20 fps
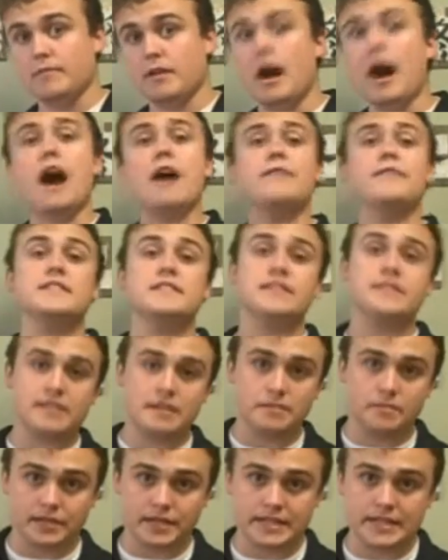Off is the
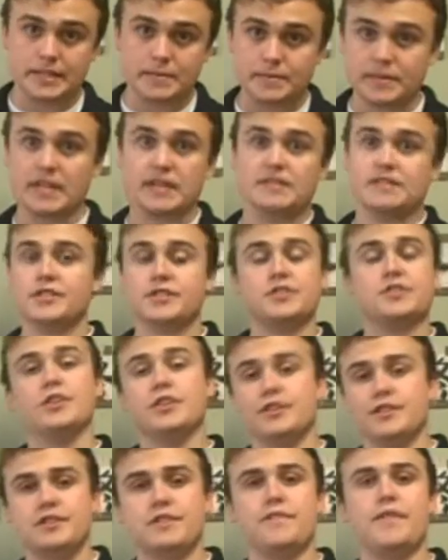simplest because it just
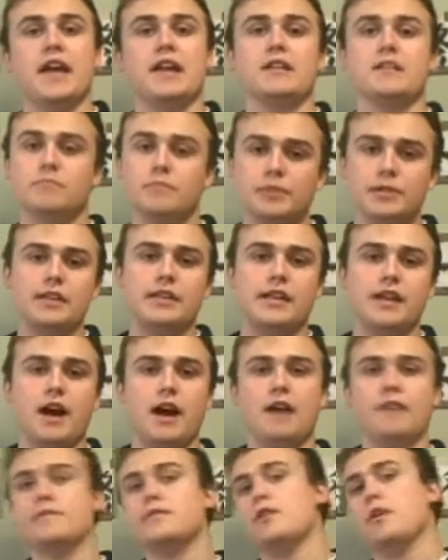turns the fan completely
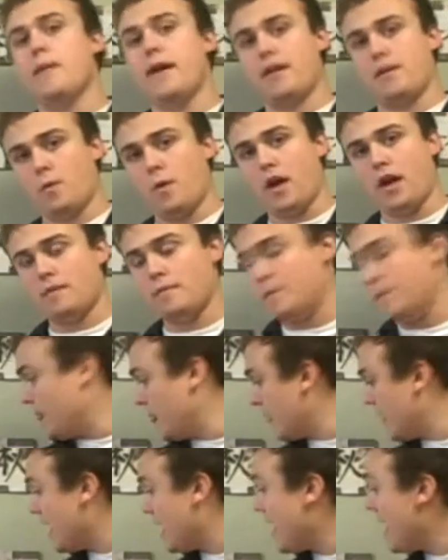off no matter what.
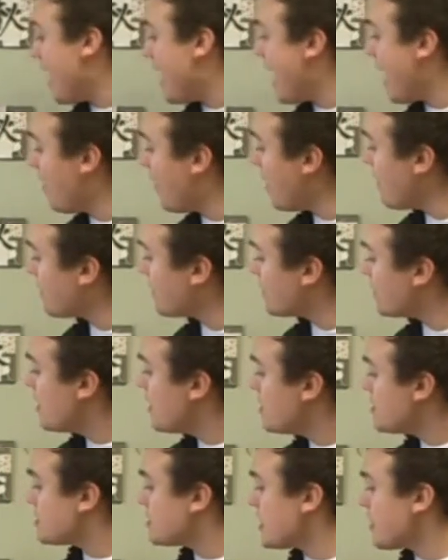However,
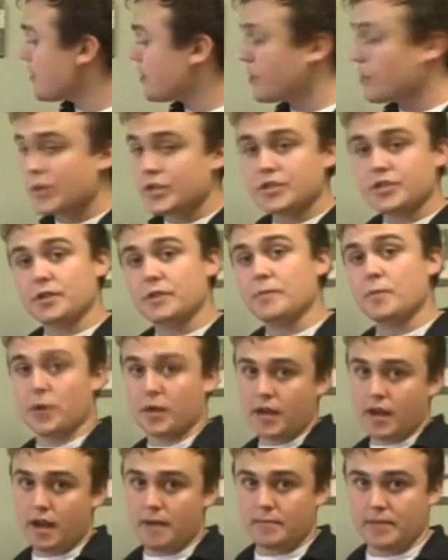summer and winter are more
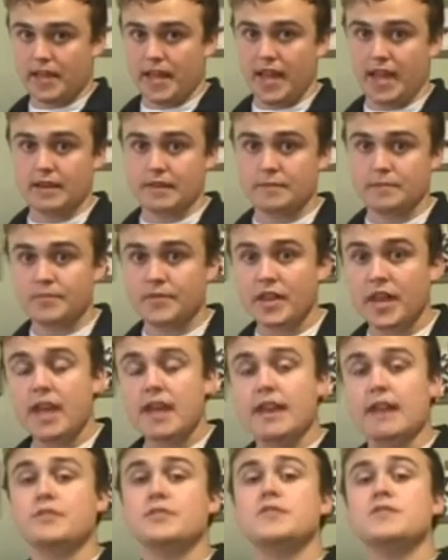complicated.
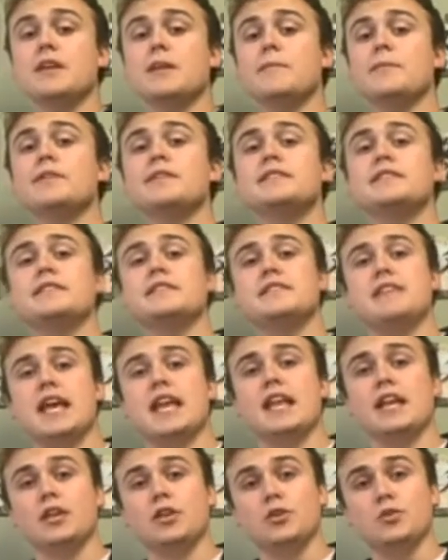Now, summer is a
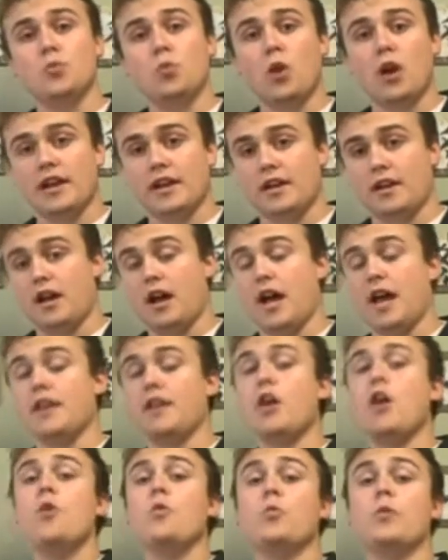setting you want it on
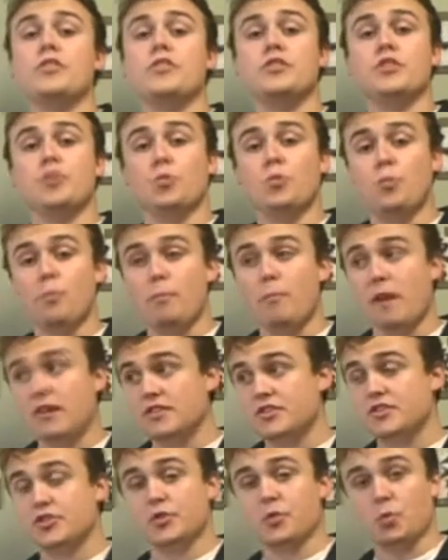when the
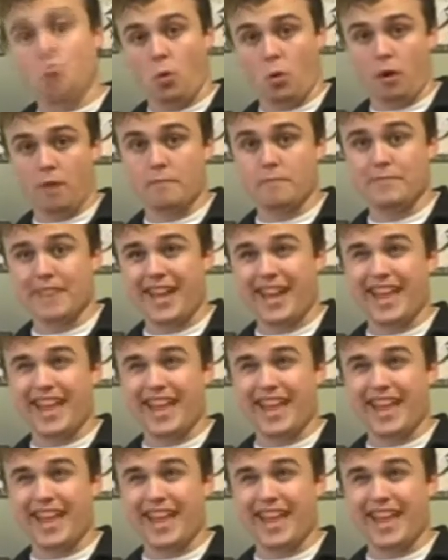months are warm.